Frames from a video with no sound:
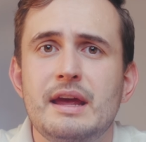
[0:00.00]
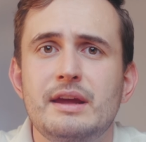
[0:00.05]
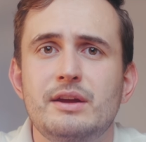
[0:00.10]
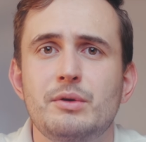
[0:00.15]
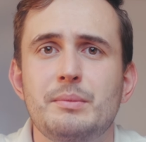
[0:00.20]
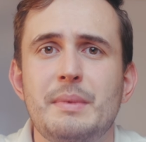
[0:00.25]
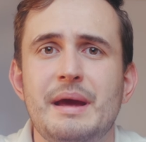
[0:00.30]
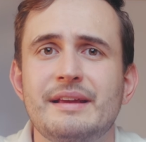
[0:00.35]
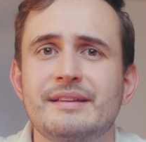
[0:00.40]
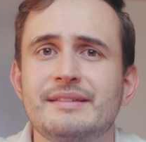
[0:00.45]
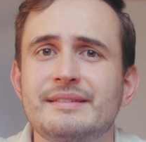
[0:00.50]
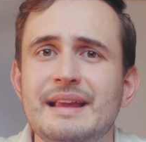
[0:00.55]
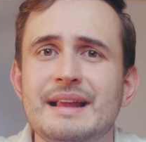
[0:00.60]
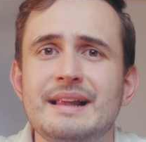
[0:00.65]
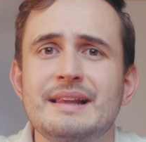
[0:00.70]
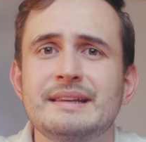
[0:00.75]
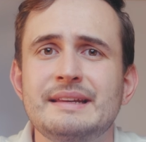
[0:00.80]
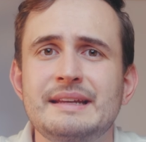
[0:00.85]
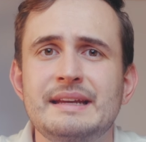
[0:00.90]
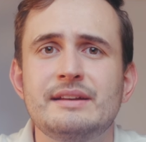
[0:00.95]
you may
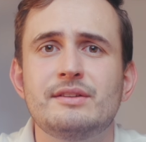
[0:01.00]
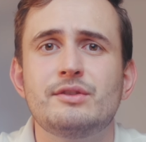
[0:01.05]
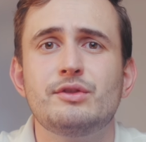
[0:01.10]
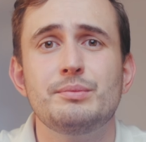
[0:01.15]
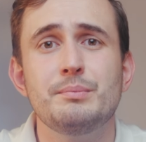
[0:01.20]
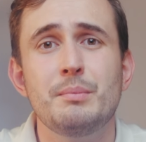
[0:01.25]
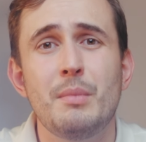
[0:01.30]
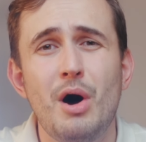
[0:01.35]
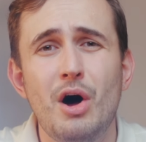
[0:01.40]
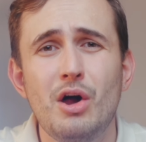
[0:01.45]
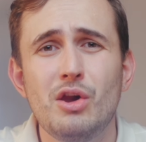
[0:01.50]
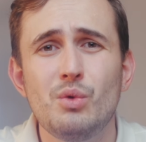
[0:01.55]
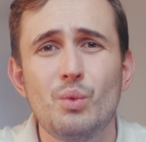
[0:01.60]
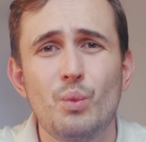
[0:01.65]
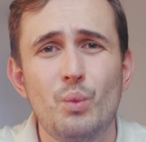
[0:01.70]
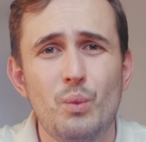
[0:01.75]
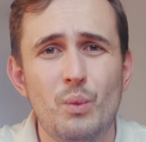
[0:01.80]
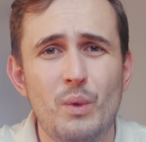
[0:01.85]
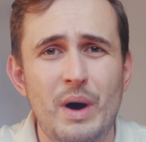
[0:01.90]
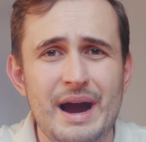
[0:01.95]
still need small
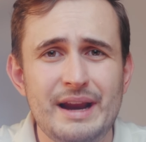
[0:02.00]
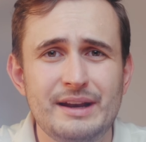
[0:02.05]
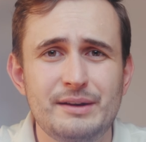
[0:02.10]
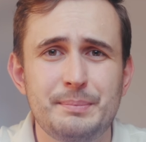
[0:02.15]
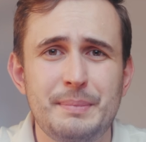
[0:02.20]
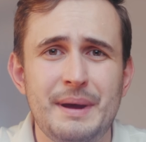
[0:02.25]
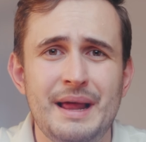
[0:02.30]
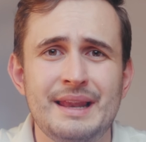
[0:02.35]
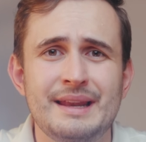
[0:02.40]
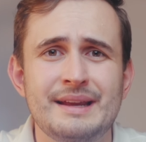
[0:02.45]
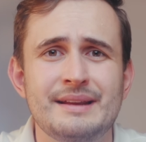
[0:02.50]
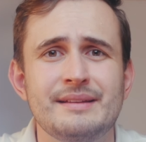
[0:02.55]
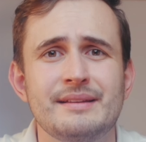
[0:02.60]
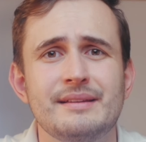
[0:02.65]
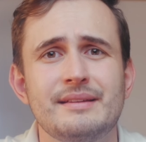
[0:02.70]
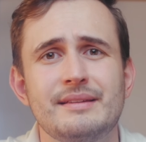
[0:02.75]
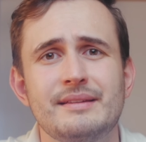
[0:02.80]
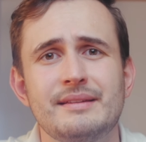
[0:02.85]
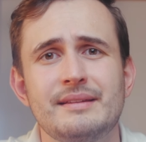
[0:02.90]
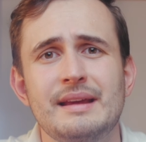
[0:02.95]
white
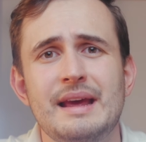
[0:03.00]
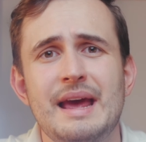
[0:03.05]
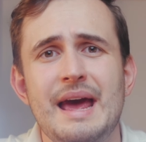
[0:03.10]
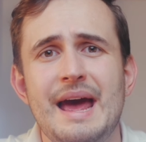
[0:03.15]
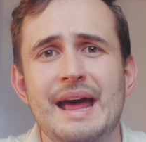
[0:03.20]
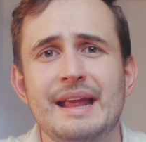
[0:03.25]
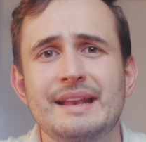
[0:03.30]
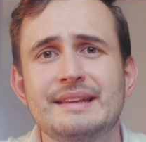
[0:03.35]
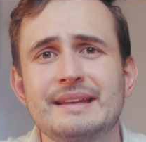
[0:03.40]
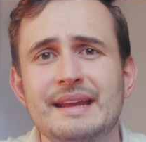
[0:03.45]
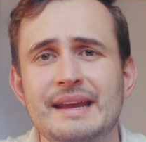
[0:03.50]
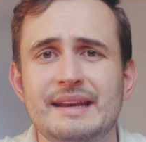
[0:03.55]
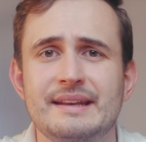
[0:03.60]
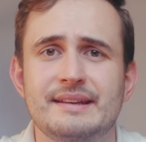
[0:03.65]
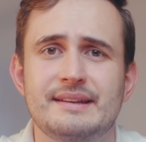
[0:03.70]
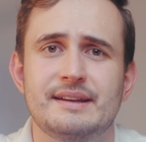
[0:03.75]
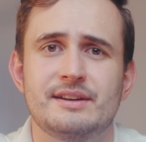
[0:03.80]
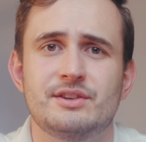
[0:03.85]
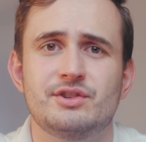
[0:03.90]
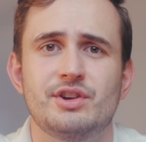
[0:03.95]
balance and
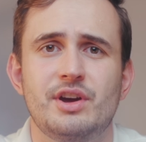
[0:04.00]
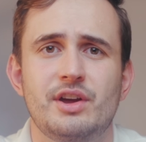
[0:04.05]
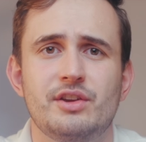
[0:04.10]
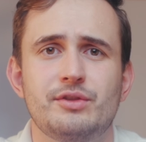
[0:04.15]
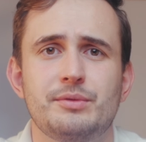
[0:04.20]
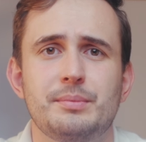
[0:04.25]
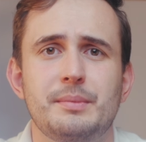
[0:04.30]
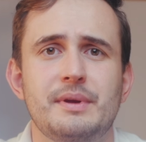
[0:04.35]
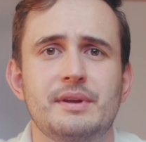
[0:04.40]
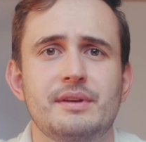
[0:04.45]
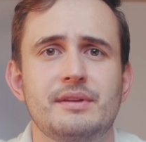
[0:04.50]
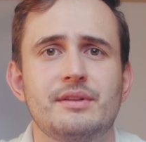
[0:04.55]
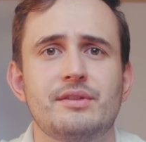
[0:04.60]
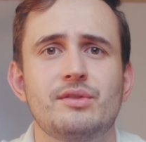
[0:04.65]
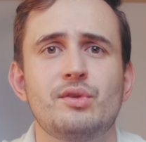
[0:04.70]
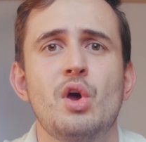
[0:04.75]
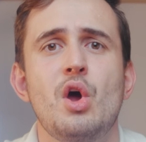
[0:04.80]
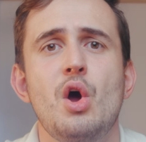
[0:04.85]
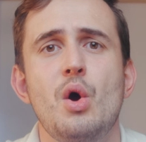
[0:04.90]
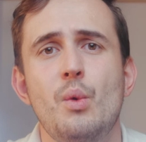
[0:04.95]
tint
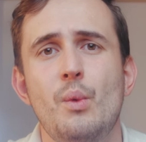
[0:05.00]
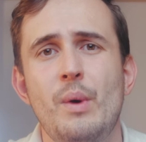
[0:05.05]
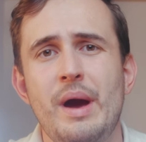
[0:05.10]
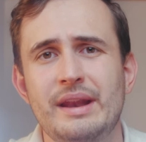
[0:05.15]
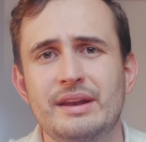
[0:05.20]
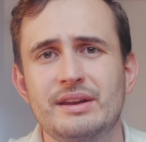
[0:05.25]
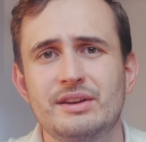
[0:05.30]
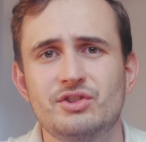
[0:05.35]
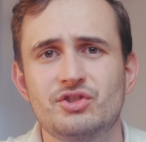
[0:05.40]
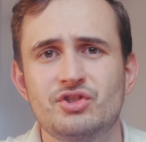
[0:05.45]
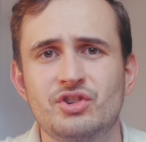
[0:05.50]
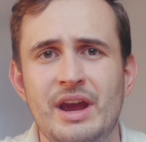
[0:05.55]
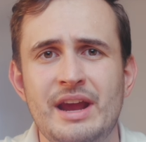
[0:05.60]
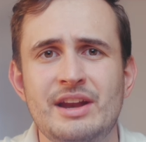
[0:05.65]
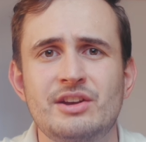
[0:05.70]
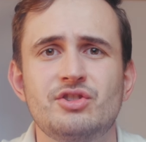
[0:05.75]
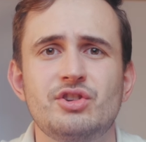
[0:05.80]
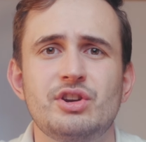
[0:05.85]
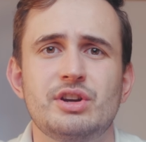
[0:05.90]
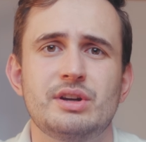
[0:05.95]
adjustments when
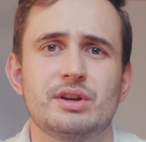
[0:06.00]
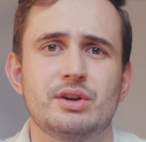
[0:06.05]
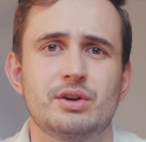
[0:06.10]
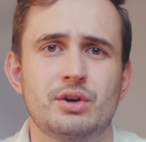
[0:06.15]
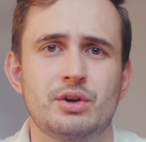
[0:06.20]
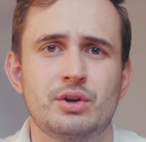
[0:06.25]
changing